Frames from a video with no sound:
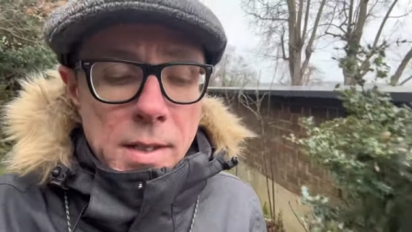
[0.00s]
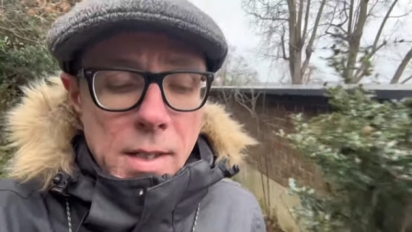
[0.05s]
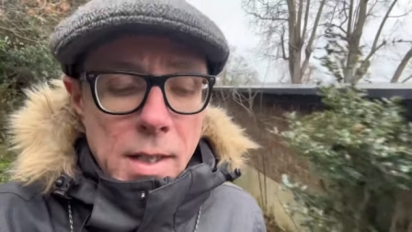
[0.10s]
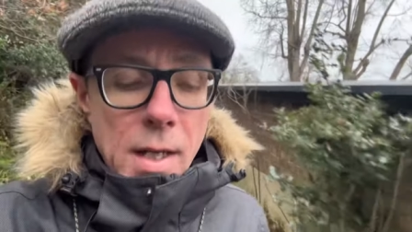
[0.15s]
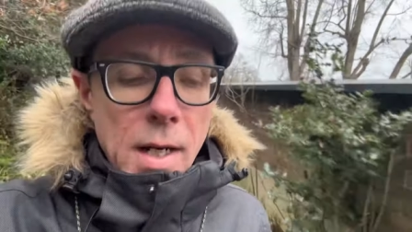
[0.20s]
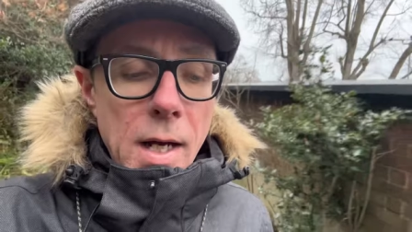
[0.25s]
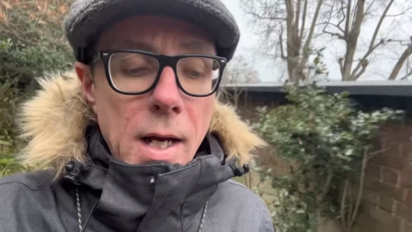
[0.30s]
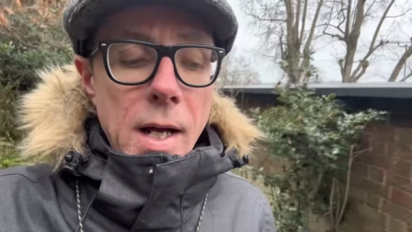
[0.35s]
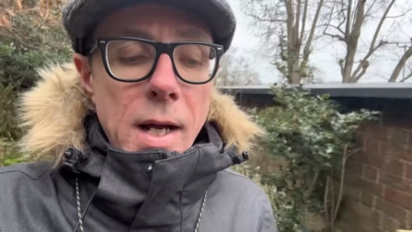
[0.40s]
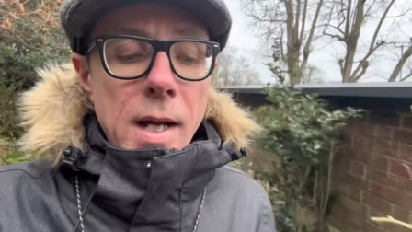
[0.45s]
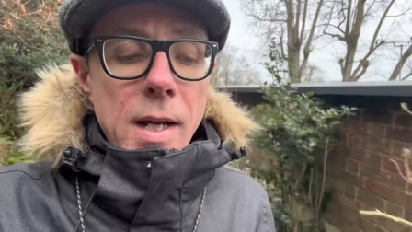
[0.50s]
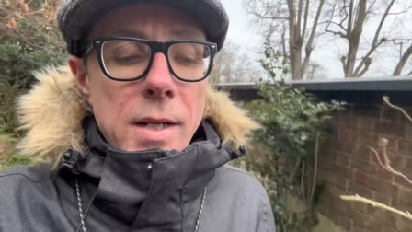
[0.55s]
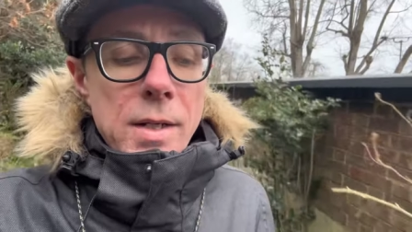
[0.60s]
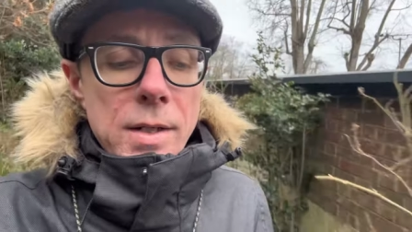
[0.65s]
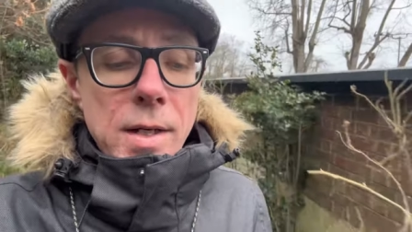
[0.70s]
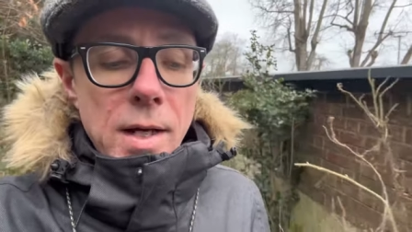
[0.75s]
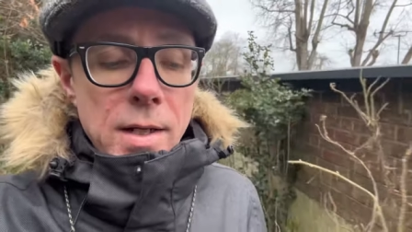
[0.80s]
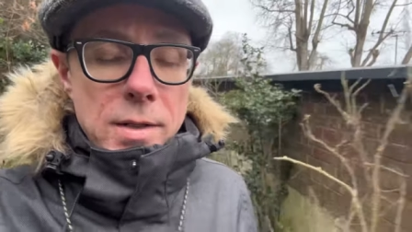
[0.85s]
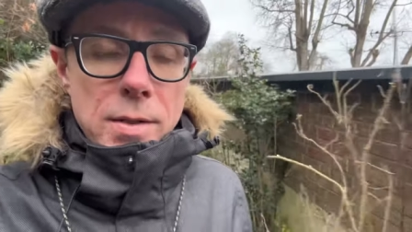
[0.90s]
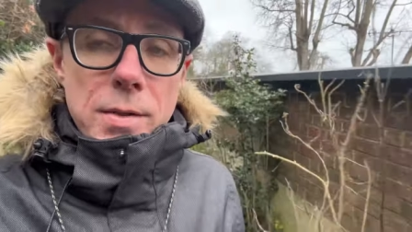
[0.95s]
uh,
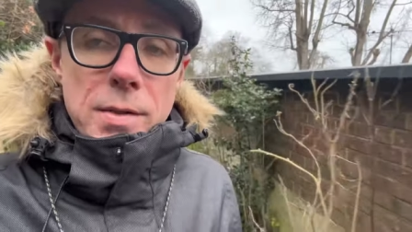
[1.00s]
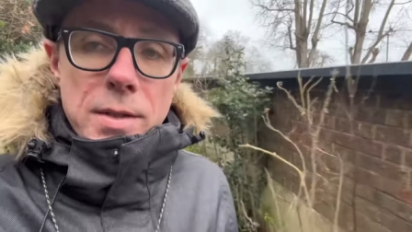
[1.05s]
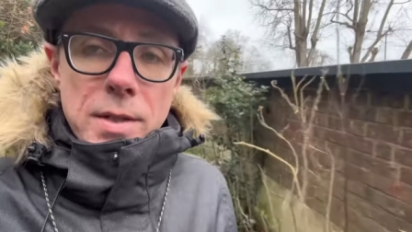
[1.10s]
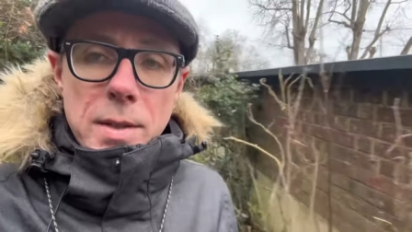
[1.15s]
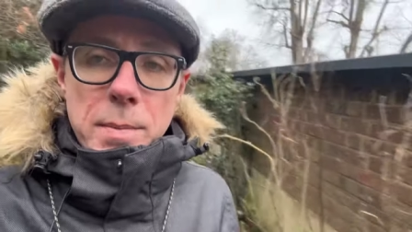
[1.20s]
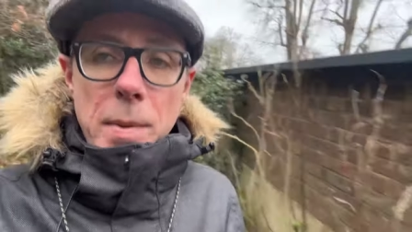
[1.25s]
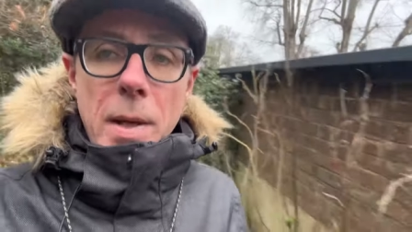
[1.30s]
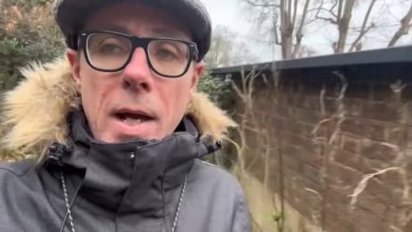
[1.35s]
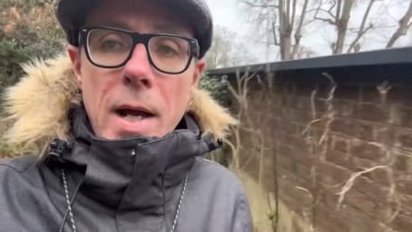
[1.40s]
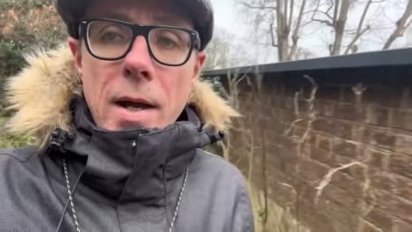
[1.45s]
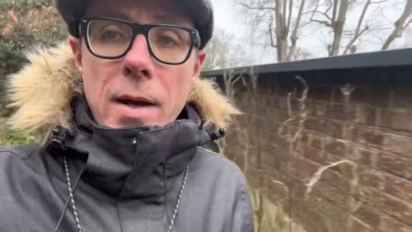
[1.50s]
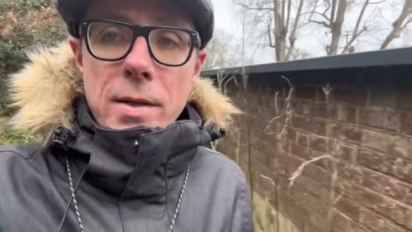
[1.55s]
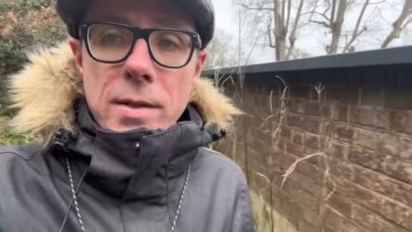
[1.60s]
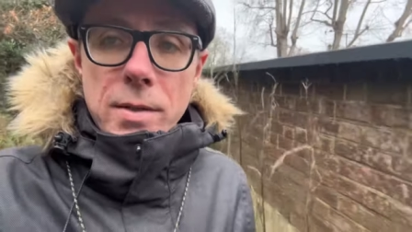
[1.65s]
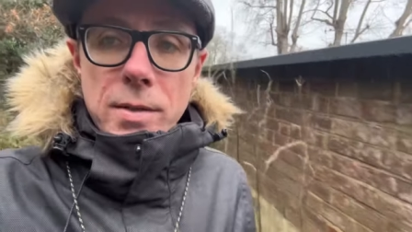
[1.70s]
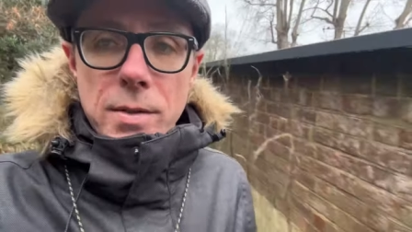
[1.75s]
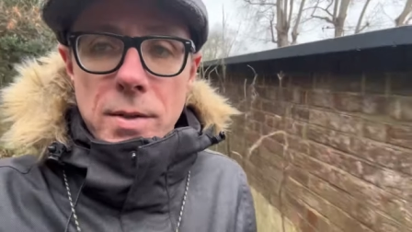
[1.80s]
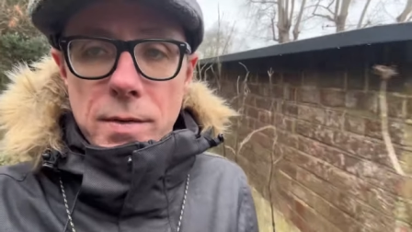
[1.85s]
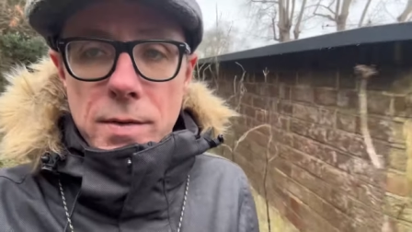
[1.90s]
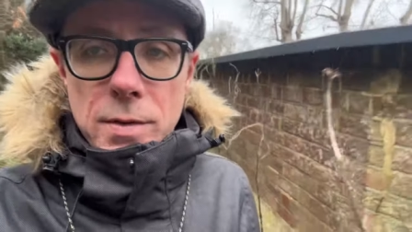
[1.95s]
and, and using the power
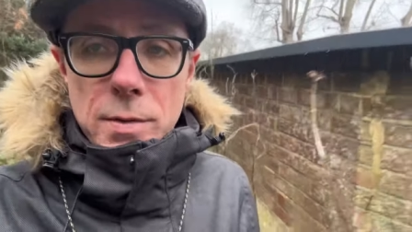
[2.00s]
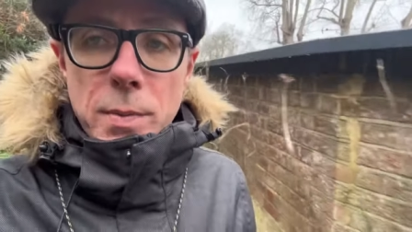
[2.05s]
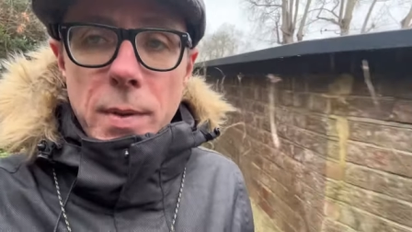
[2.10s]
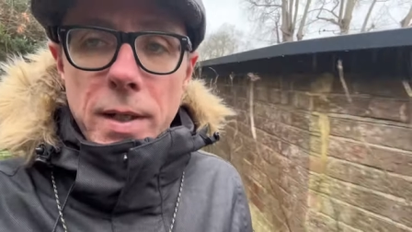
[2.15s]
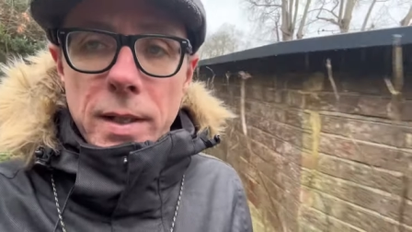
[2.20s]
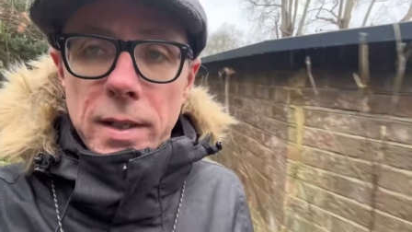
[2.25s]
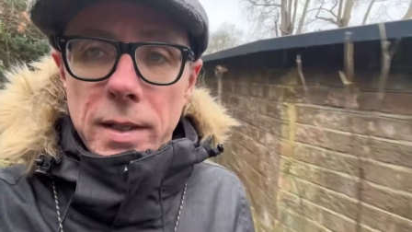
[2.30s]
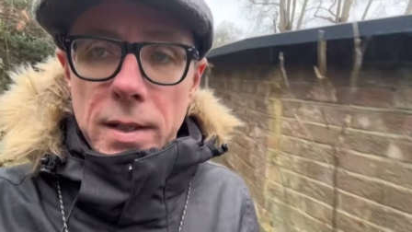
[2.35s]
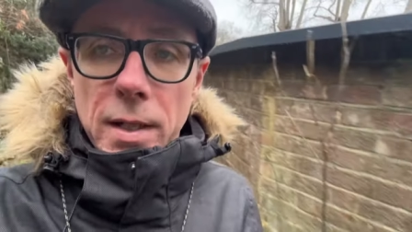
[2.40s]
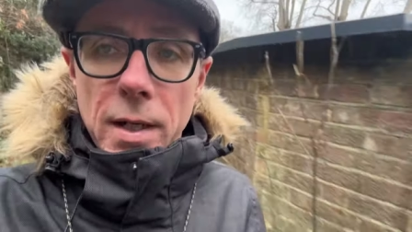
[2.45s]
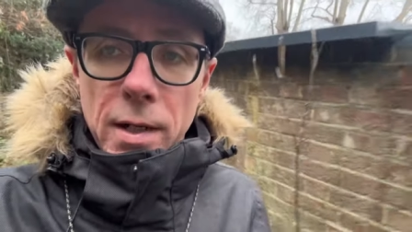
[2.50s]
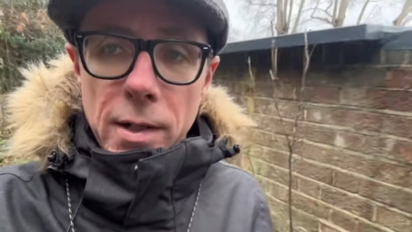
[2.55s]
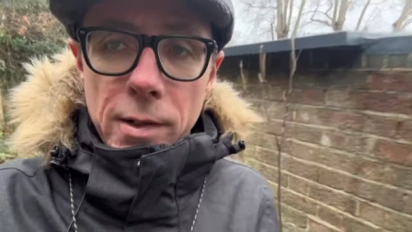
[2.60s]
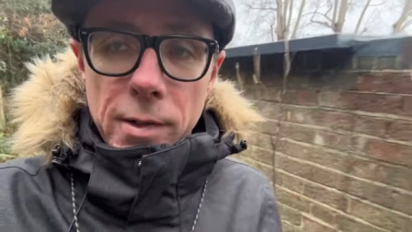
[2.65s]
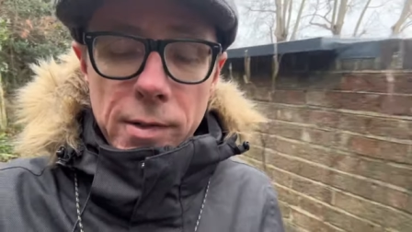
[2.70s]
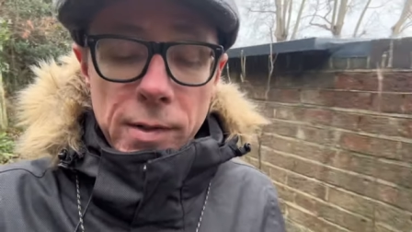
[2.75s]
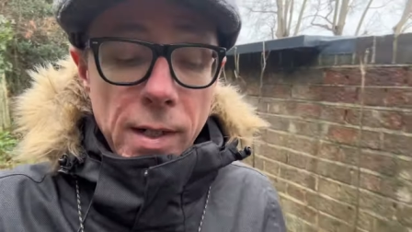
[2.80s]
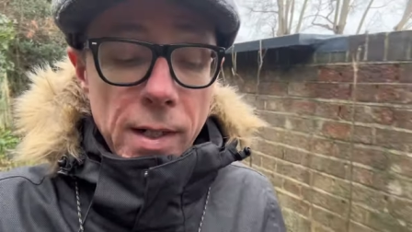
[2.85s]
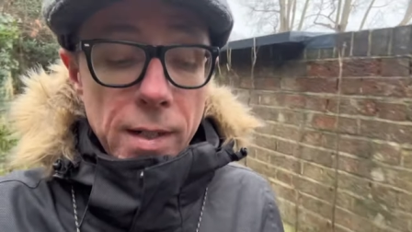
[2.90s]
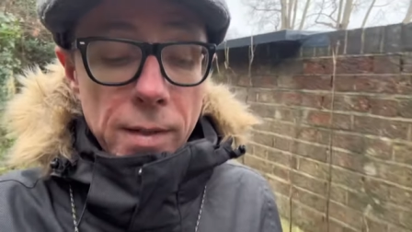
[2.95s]
to sort of swing the
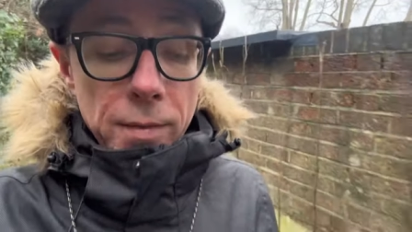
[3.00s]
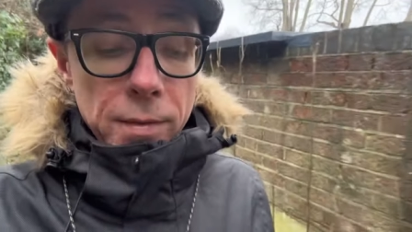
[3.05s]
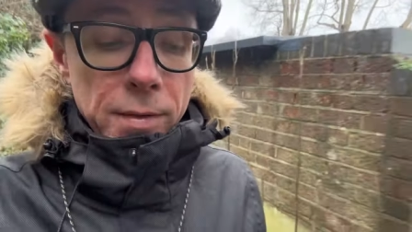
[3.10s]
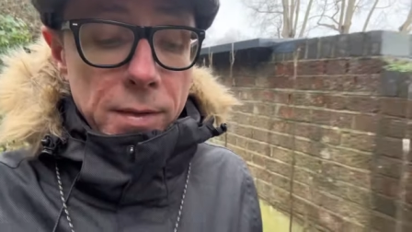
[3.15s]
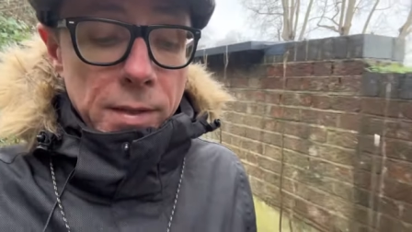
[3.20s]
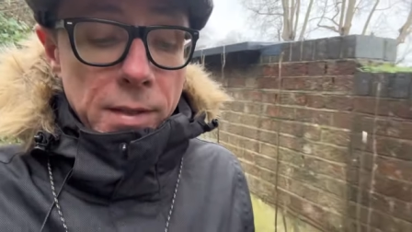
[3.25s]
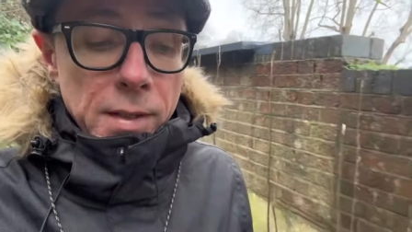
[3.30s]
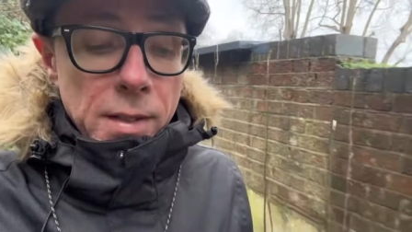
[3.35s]
car around.